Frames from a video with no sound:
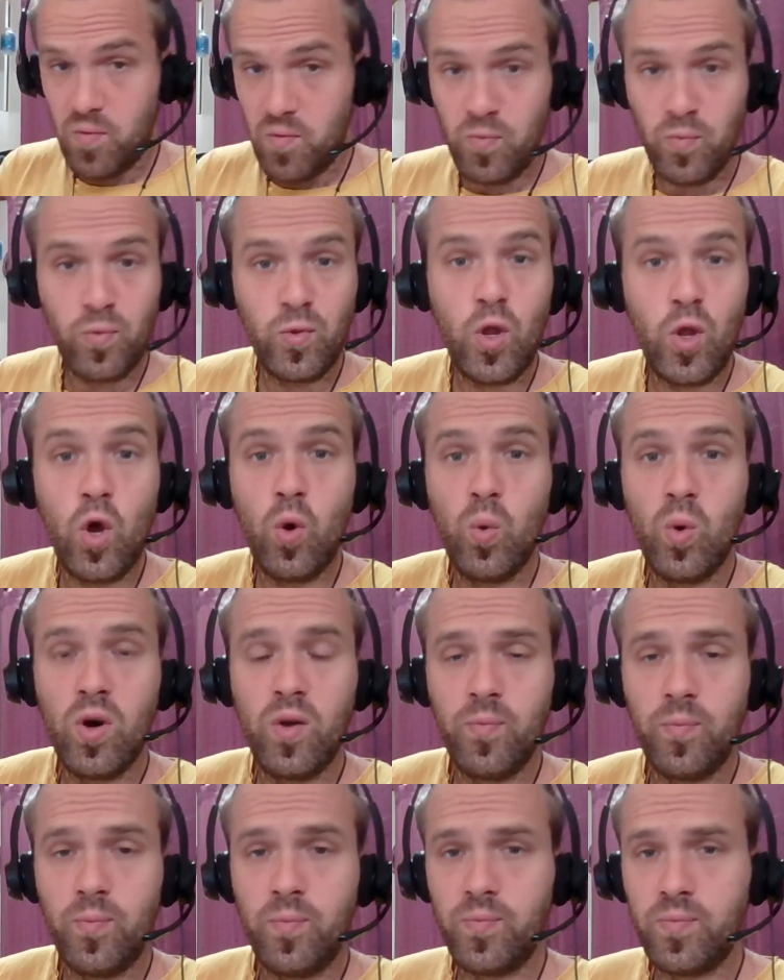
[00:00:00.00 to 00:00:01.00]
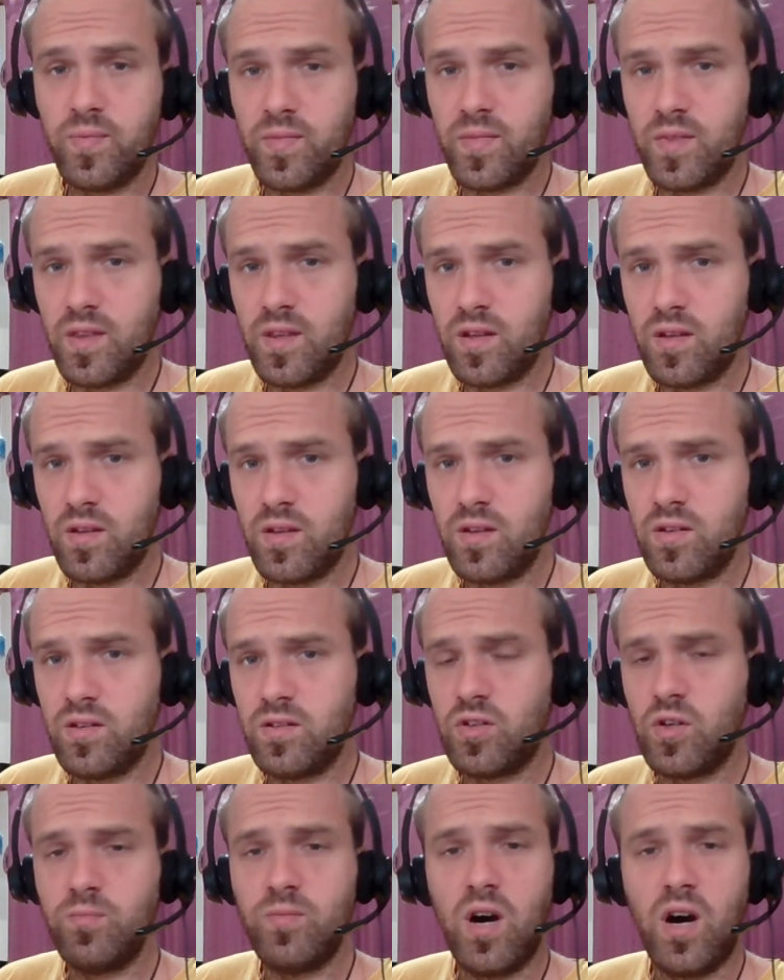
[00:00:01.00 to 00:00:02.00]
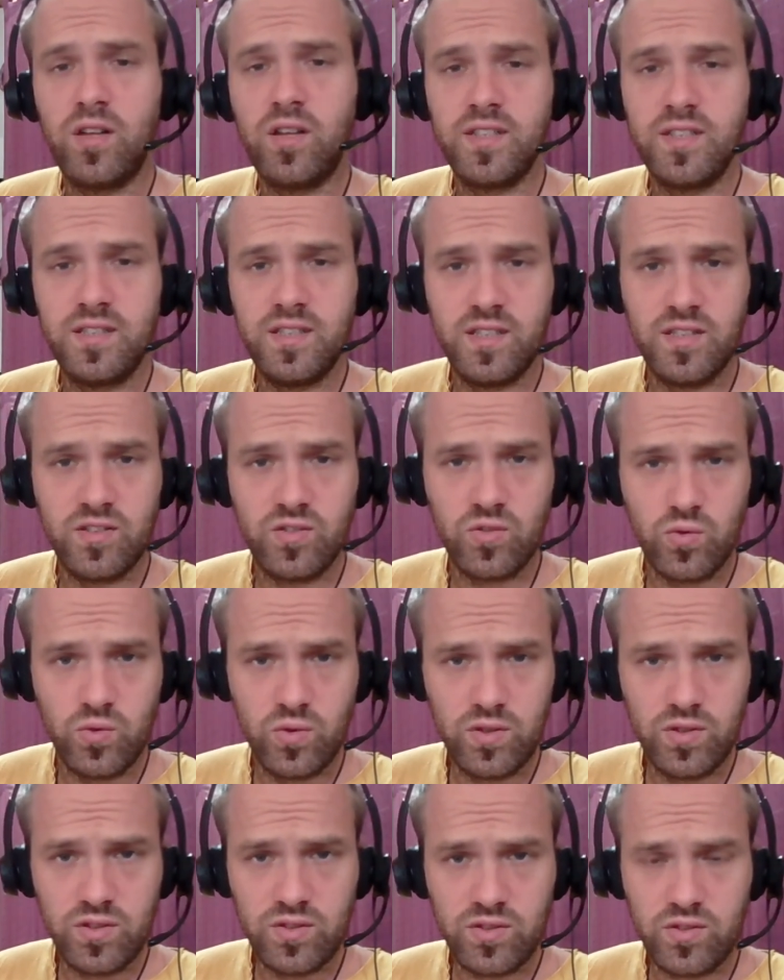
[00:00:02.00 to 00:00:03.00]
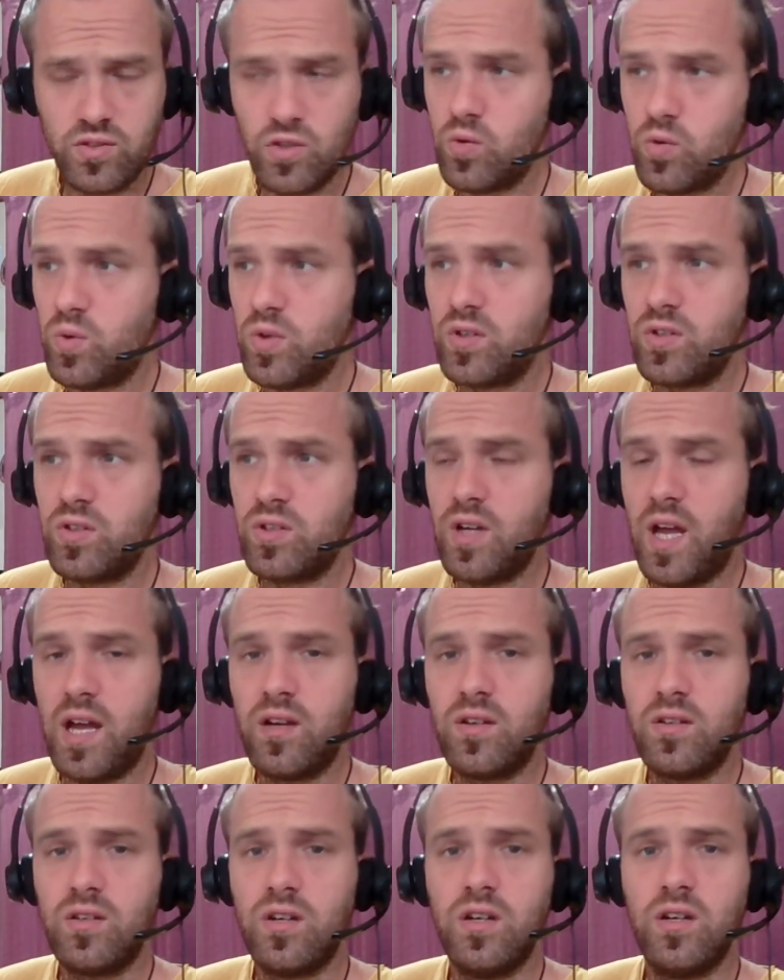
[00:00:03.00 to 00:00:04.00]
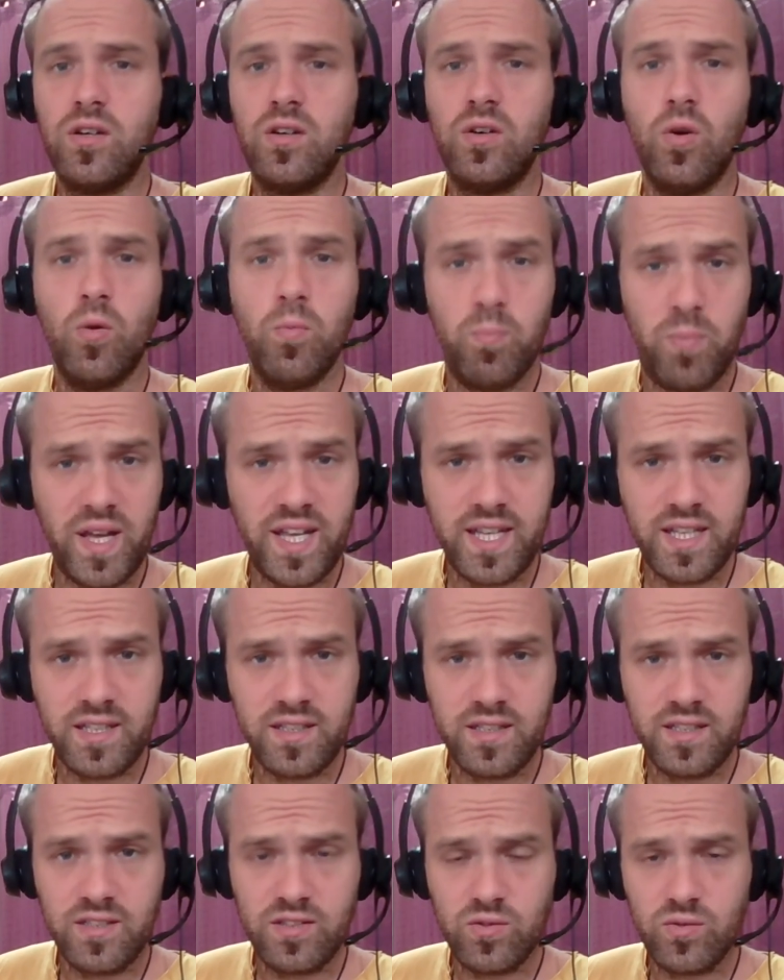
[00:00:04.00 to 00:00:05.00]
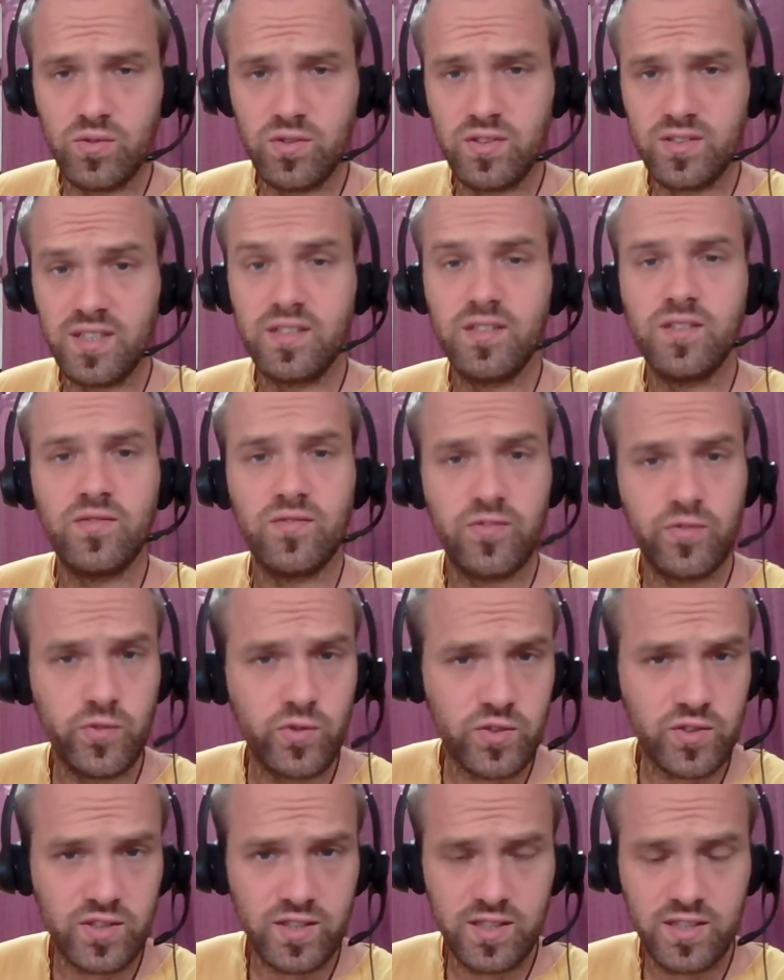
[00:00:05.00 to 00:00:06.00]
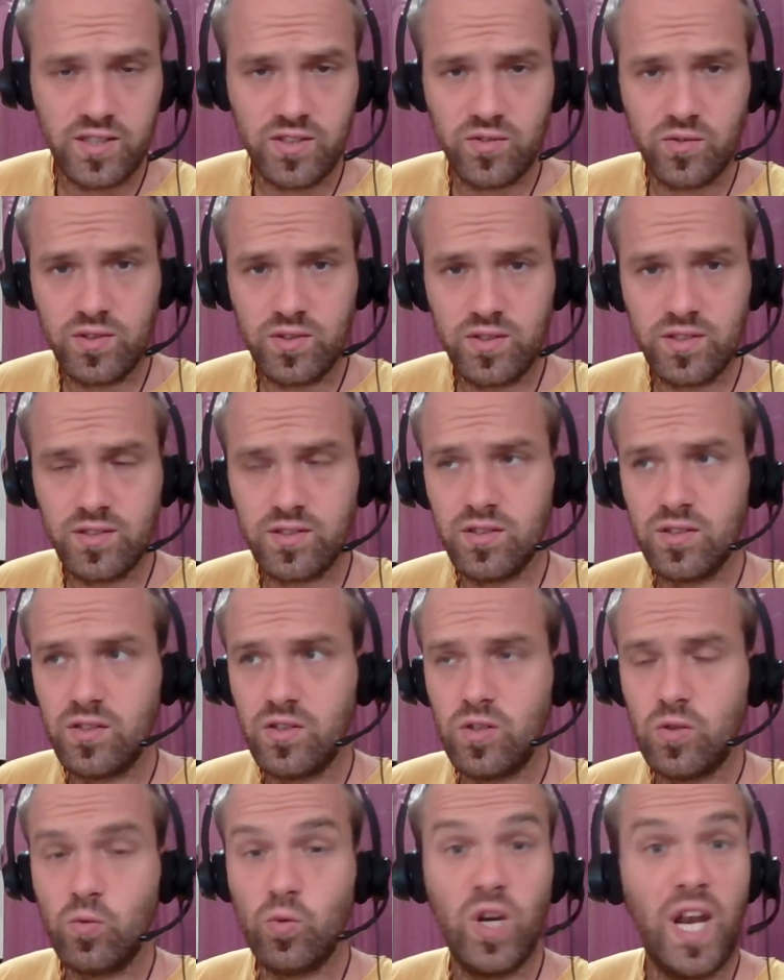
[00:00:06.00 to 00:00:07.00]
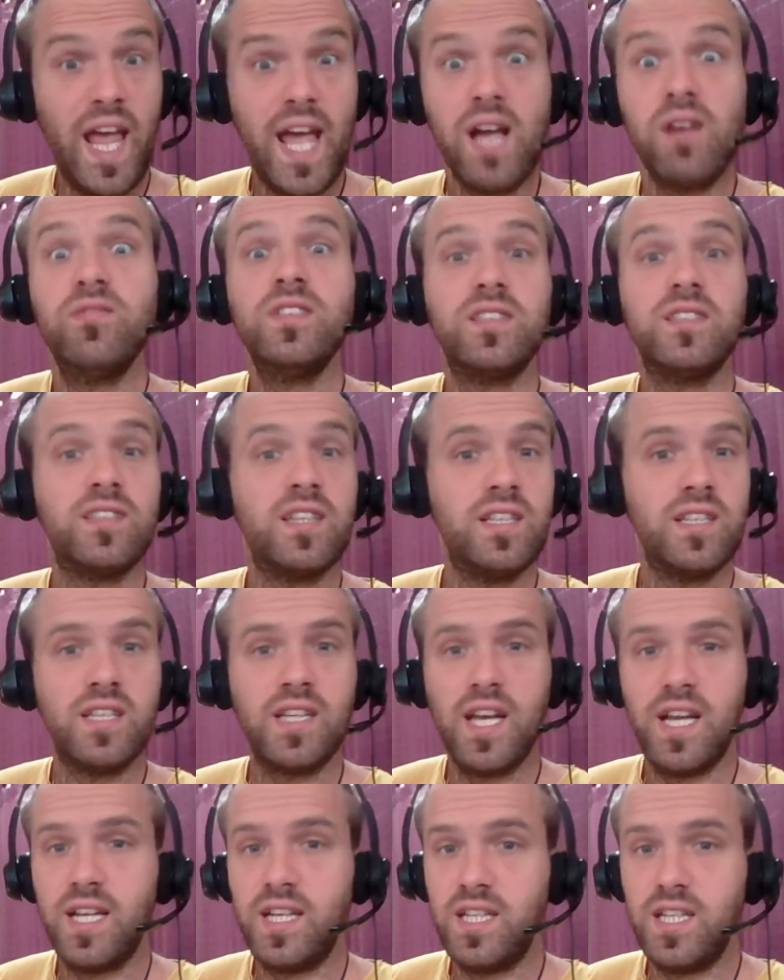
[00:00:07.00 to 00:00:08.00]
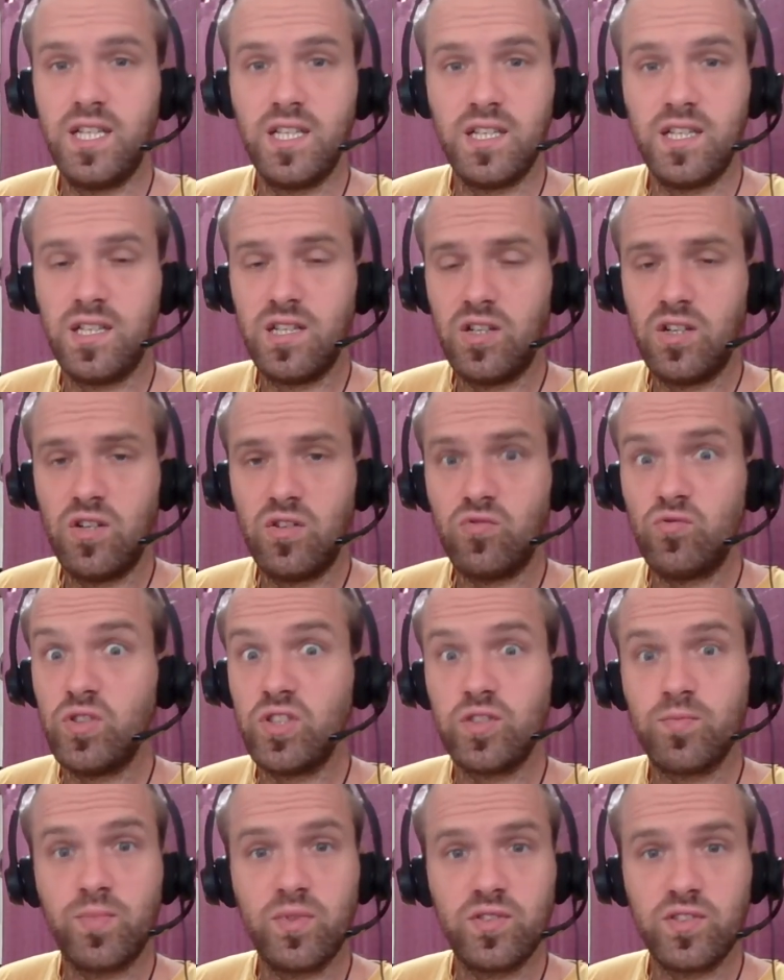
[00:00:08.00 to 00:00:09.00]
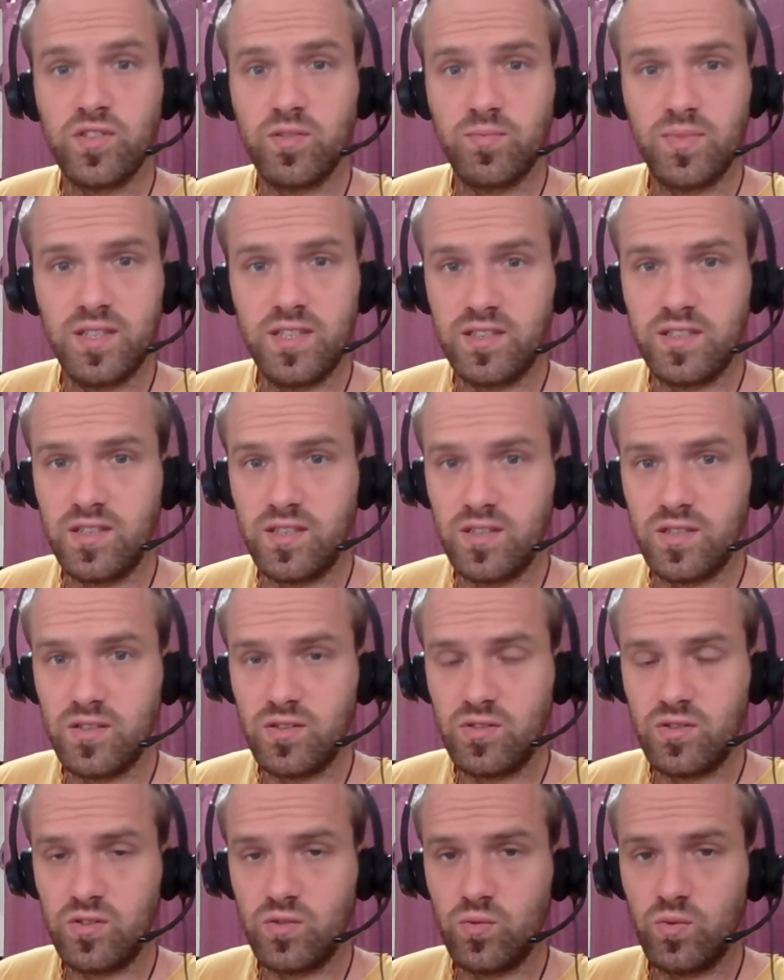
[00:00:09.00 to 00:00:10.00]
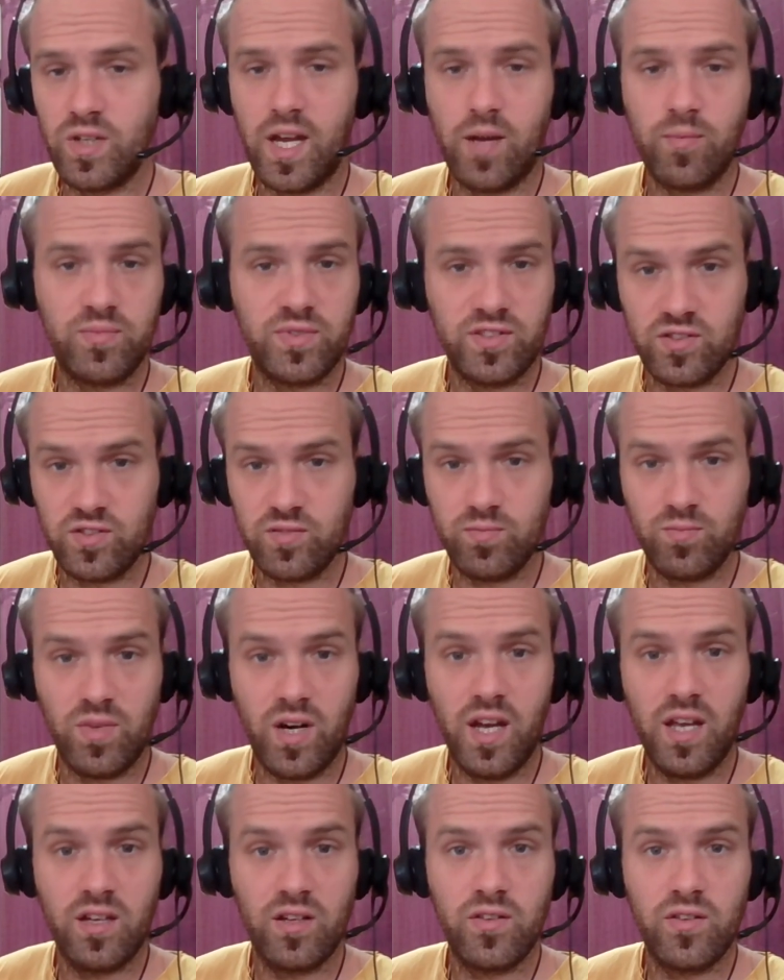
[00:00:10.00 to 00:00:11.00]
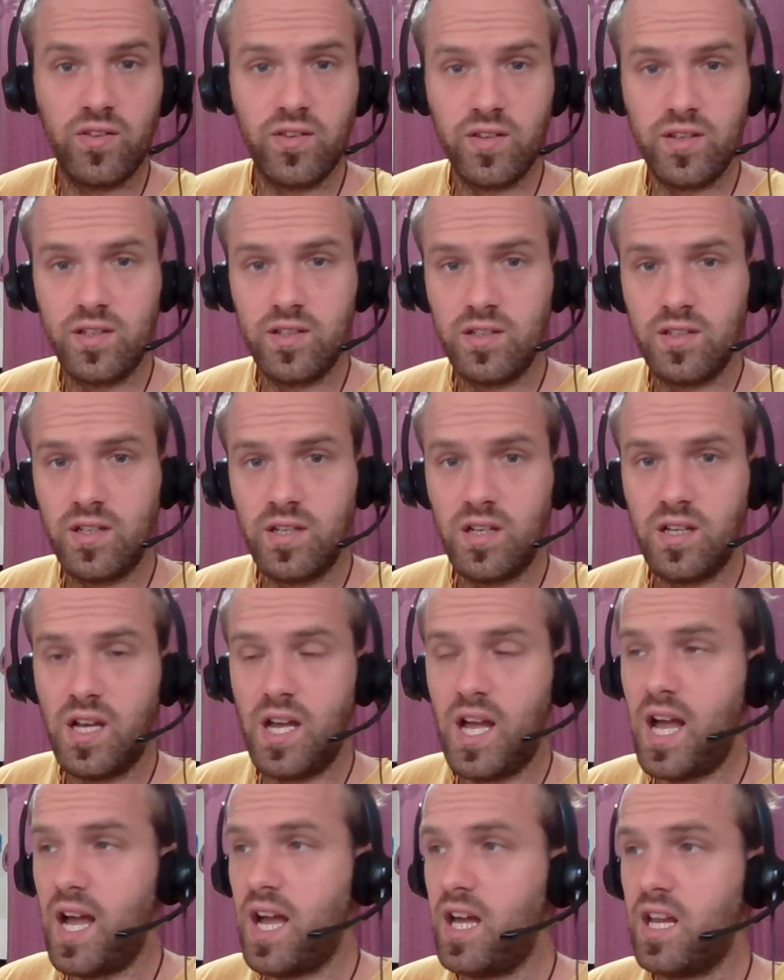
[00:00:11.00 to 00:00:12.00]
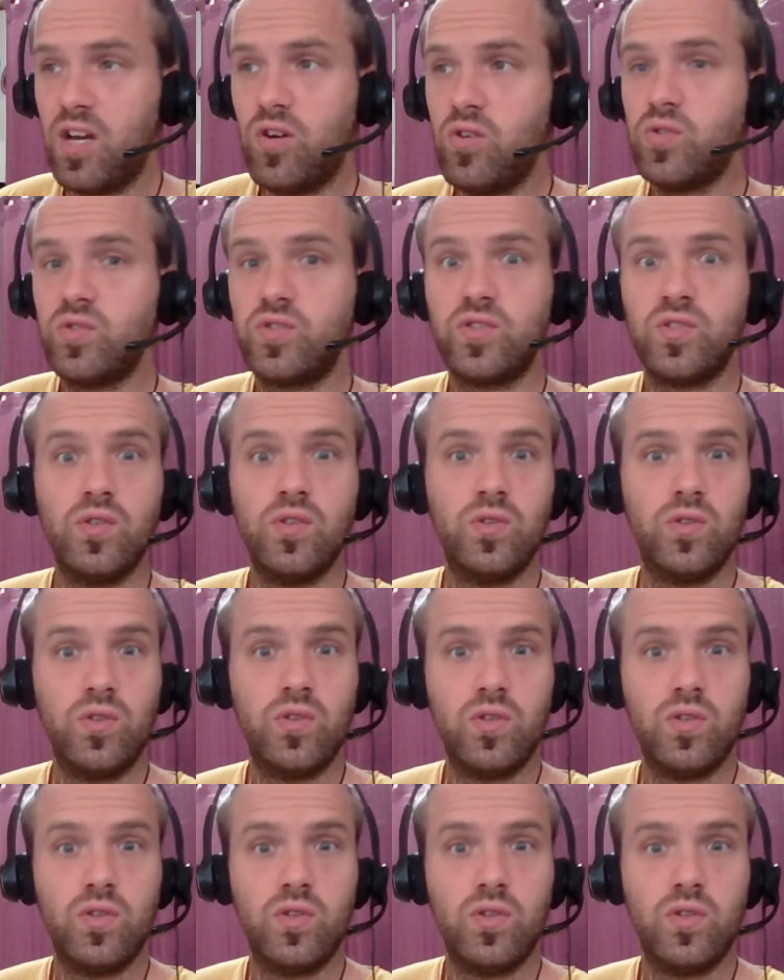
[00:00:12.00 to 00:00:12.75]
No one commanding these orders. No one obeying these orders and enforcing these orders will ever take any responsibility to what happens to my health. And I also